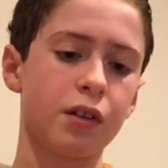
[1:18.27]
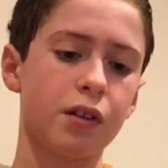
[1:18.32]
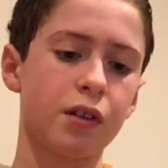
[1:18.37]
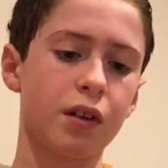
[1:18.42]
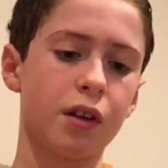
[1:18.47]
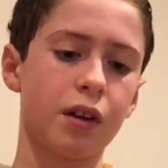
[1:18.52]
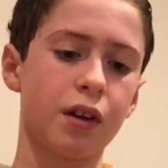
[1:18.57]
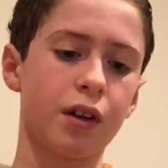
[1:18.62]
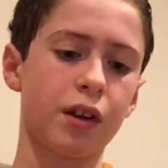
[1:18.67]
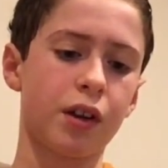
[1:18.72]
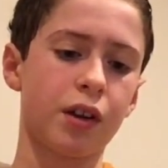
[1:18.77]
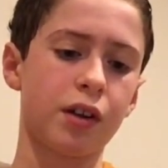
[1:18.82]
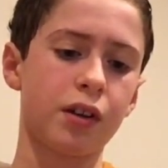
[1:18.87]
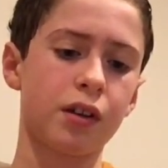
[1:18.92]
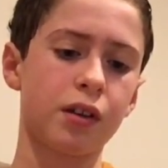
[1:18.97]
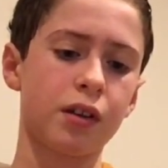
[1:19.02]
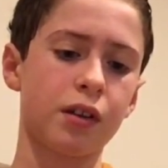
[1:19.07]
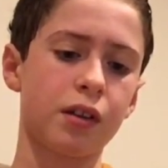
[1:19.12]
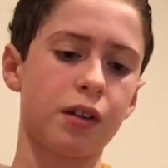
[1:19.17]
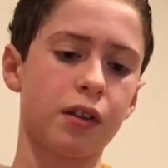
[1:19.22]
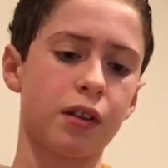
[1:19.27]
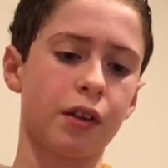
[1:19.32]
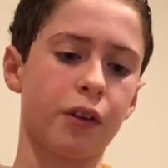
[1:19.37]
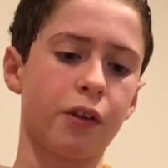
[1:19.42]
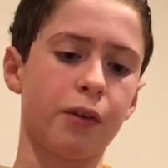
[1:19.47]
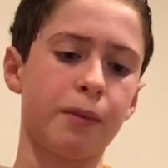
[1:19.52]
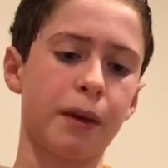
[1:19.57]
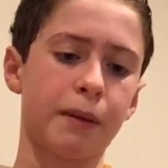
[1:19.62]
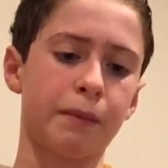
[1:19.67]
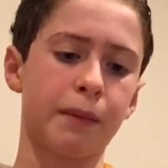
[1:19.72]
because that
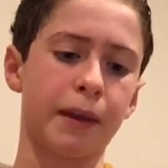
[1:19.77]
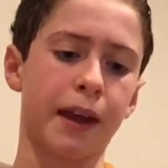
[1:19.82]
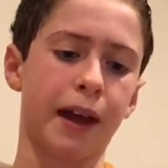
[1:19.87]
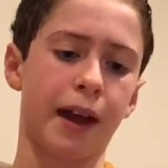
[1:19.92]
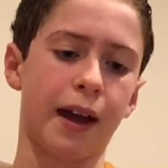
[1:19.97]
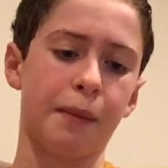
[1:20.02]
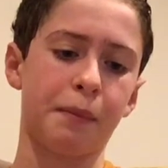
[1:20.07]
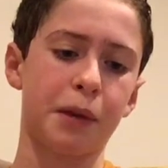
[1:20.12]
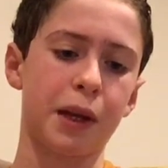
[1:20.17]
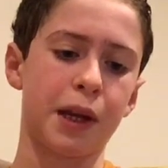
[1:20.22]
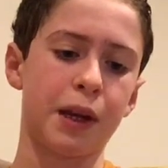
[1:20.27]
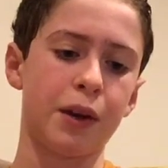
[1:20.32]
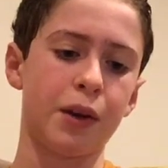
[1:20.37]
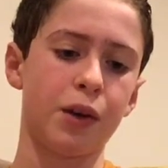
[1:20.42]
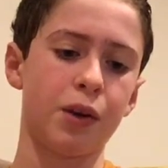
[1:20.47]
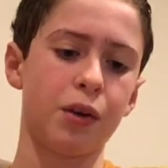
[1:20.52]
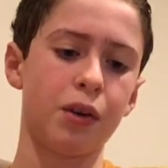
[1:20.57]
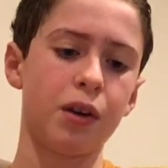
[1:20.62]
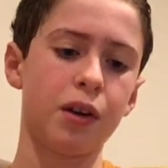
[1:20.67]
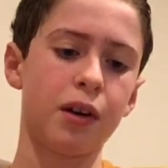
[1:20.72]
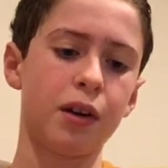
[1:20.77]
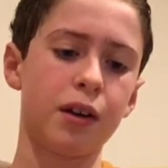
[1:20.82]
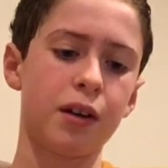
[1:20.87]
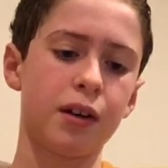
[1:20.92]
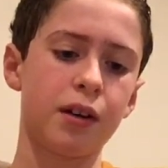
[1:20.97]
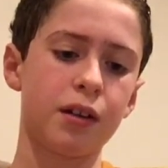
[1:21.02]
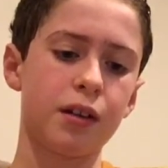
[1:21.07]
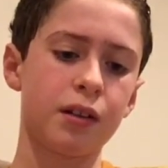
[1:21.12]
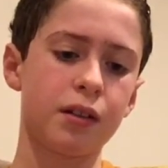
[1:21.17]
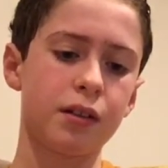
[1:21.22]
would make me happy to know
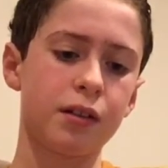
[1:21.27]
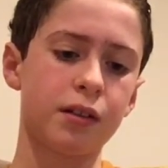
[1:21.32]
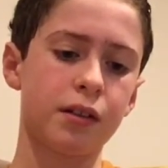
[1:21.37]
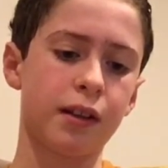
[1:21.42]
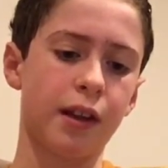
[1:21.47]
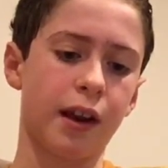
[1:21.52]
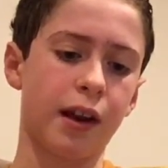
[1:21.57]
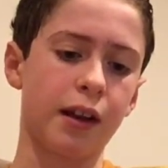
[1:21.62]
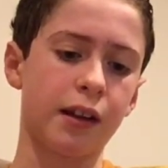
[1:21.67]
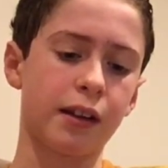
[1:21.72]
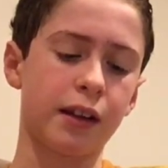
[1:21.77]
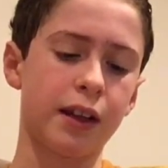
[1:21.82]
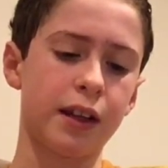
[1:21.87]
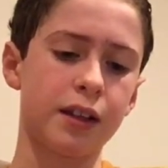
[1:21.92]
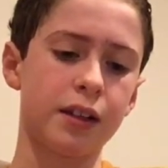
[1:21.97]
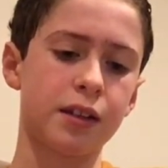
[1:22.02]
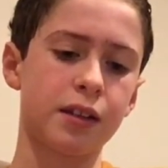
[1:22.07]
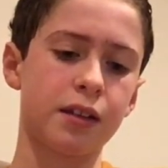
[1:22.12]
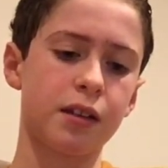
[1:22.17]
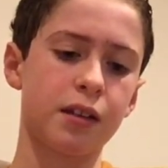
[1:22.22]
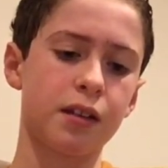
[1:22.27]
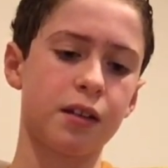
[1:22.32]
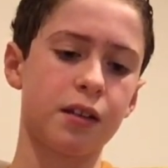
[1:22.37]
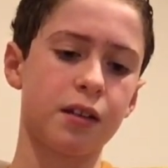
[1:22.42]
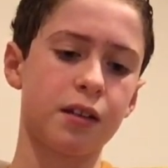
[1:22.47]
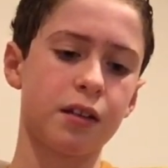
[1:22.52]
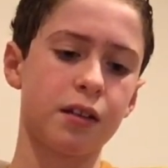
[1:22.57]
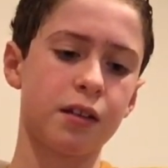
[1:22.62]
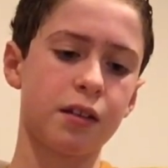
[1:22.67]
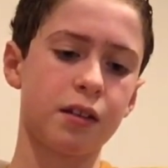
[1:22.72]
that at least
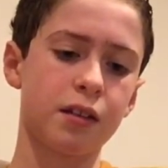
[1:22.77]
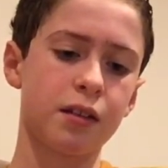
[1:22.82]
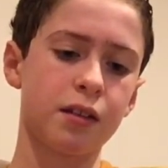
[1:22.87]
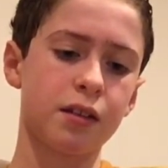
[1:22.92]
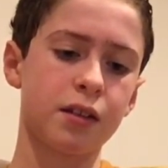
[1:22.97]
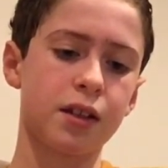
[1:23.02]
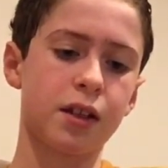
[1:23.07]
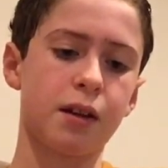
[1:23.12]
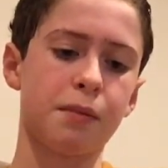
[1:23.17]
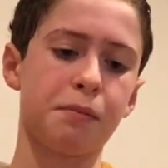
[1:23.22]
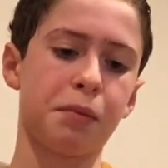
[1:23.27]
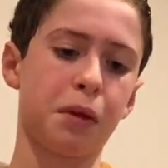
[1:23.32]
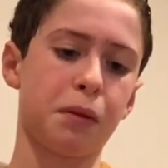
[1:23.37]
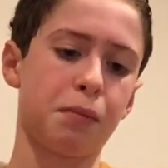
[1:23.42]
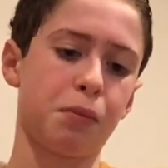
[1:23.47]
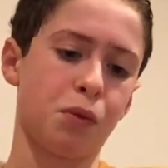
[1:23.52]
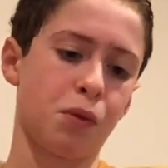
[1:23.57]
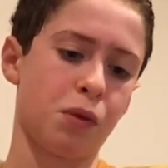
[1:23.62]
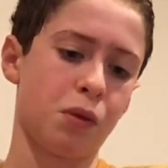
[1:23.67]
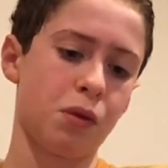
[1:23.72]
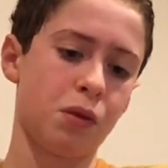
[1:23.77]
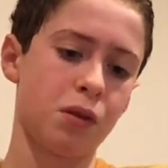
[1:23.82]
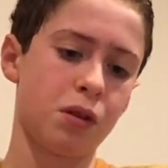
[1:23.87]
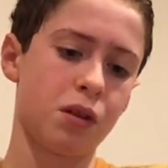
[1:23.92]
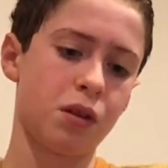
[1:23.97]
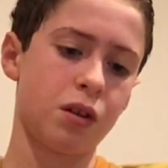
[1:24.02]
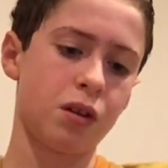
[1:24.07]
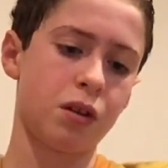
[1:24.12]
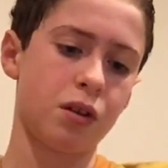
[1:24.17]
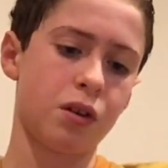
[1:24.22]
some people
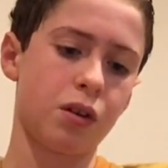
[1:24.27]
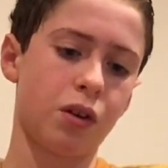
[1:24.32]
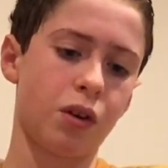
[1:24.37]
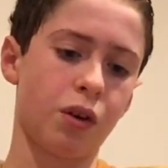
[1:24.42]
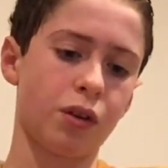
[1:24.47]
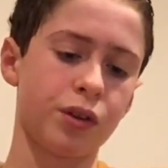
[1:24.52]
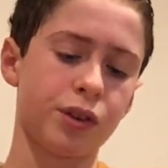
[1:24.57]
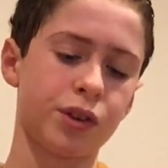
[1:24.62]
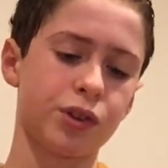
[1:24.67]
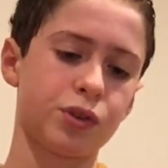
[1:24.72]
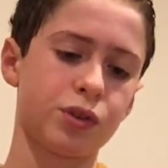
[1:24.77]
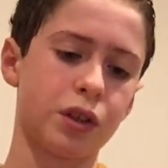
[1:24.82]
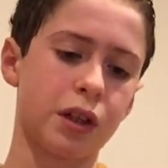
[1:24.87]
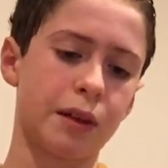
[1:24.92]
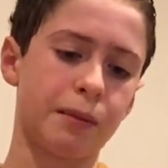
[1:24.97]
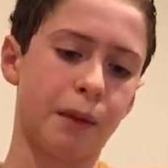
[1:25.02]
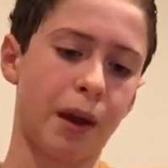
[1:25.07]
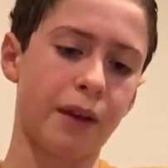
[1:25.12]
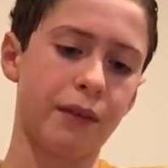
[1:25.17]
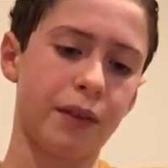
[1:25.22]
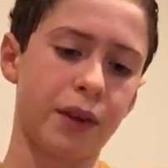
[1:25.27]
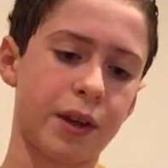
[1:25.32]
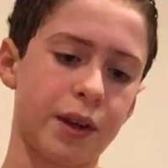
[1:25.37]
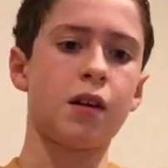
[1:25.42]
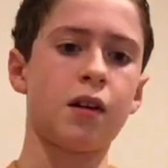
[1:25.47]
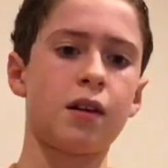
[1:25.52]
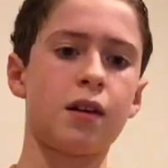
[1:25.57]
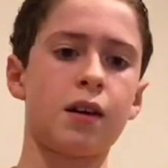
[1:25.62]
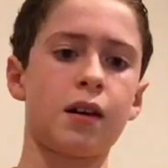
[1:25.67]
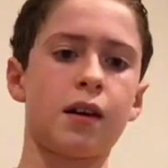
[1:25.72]
are enjoying my video.
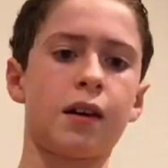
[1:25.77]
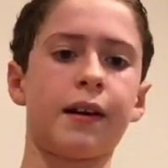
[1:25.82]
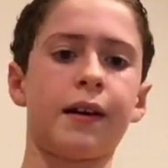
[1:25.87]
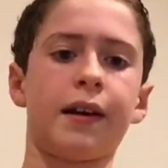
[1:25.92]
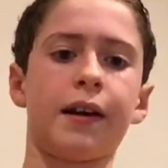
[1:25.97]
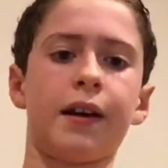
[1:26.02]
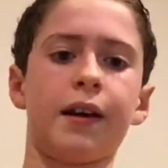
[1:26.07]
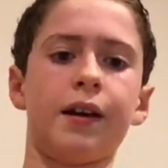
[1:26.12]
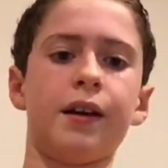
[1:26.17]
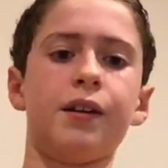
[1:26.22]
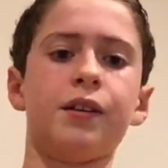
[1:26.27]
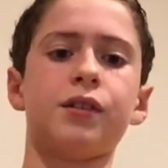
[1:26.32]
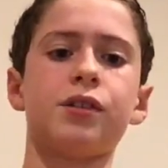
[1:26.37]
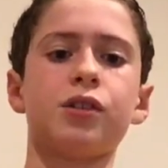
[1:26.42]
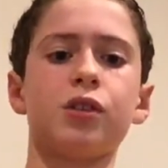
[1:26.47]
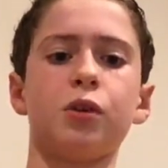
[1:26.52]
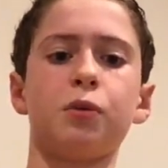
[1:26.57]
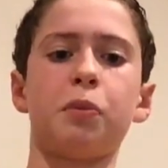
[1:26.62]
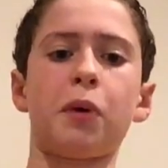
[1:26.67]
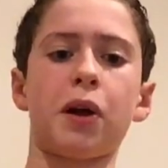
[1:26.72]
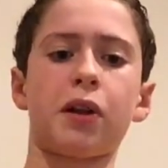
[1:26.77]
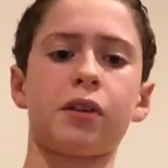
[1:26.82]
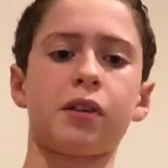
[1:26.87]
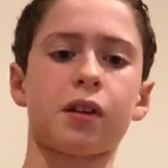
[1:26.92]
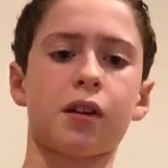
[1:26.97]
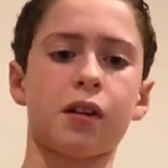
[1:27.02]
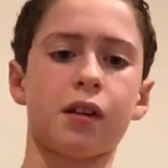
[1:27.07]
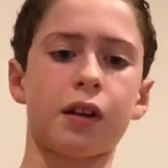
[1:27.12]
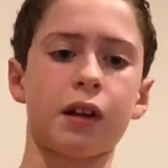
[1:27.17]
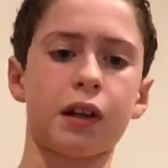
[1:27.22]
And so
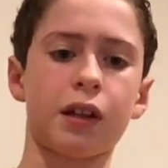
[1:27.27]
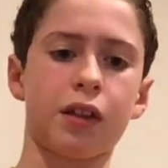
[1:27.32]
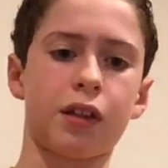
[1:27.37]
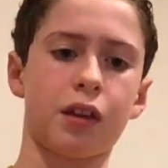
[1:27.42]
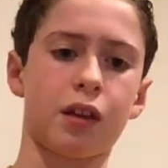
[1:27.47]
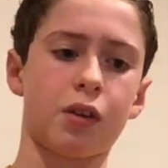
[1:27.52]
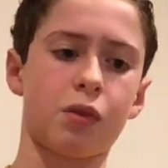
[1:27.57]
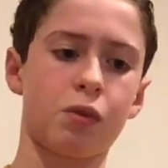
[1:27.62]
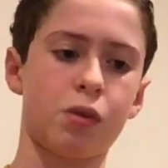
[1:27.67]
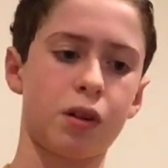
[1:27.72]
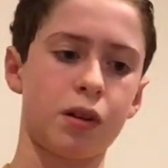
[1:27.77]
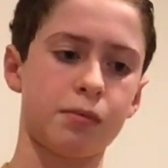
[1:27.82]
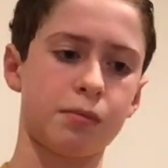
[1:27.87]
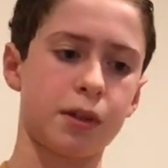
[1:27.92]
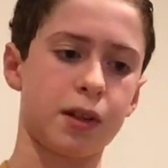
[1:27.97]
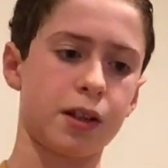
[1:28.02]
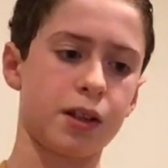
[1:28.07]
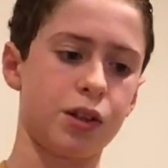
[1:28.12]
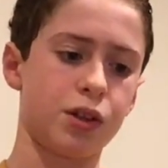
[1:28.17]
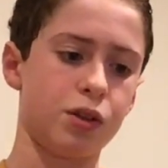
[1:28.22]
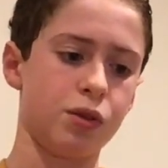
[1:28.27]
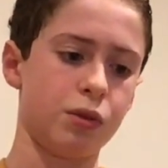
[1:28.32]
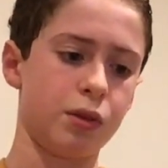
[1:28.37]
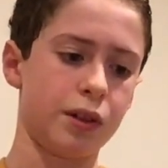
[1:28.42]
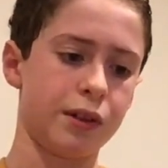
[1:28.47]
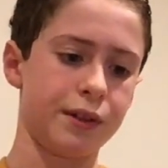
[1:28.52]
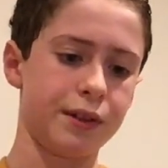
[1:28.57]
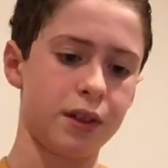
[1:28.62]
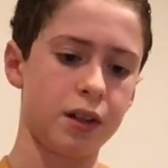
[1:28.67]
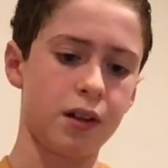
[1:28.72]
basically, I think what I'm gonna do
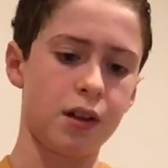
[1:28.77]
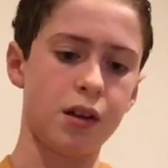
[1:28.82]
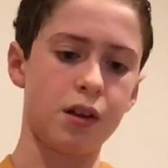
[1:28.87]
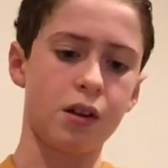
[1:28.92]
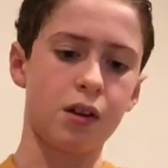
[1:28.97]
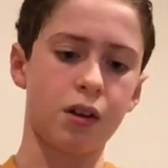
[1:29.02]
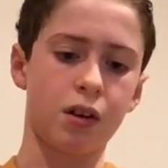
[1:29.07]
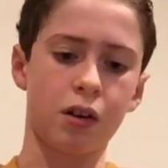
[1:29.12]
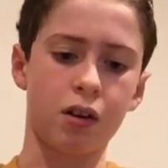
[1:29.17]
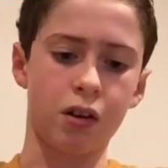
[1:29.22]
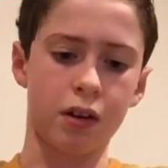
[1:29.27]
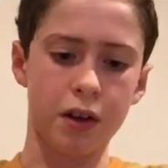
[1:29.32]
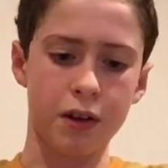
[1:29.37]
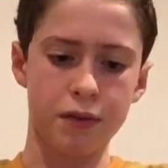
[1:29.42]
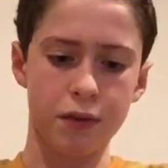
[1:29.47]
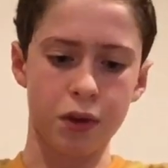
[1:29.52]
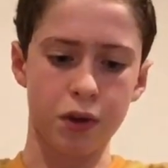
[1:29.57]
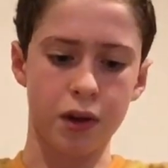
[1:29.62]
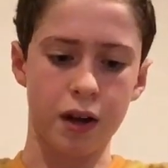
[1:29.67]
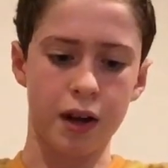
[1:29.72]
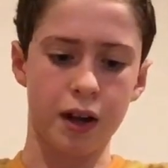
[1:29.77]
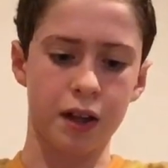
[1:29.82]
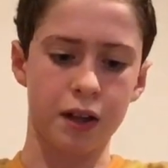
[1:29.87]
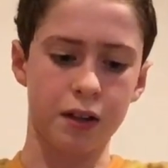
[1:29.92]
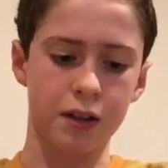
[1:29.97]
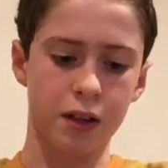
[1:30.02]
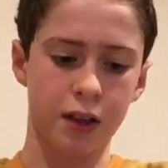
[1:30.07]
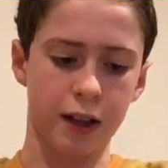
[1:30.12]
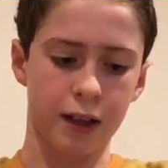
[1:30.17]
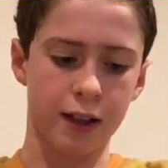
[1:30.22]
is I'll give you
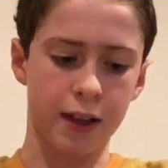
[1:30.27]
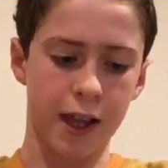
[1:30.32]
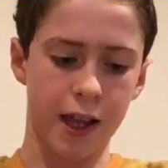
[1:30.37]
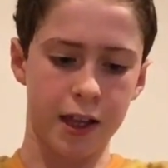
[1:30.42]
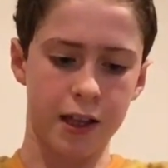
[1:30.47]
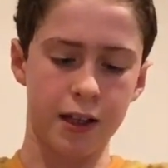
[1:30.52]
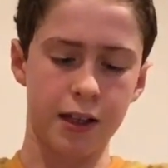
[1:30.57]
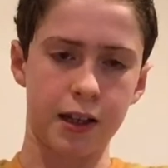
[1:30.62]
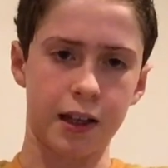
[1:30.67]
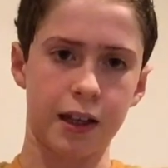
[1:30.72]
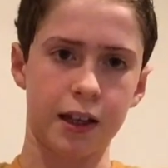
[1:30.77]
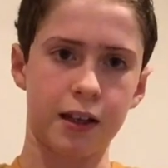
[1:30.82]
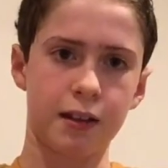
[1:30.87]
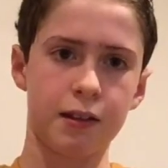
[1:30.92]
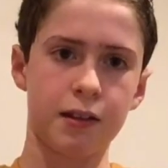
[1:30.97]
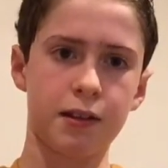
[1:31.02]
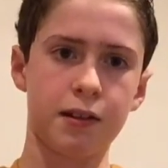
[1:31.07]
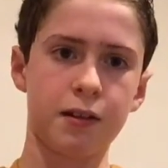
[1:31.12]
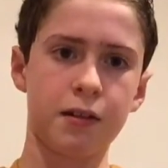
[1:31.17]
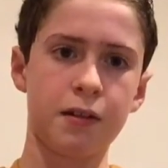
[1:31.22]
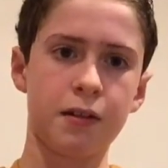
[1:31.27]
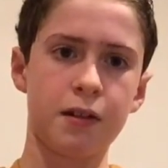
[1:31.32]
guys like 10 days.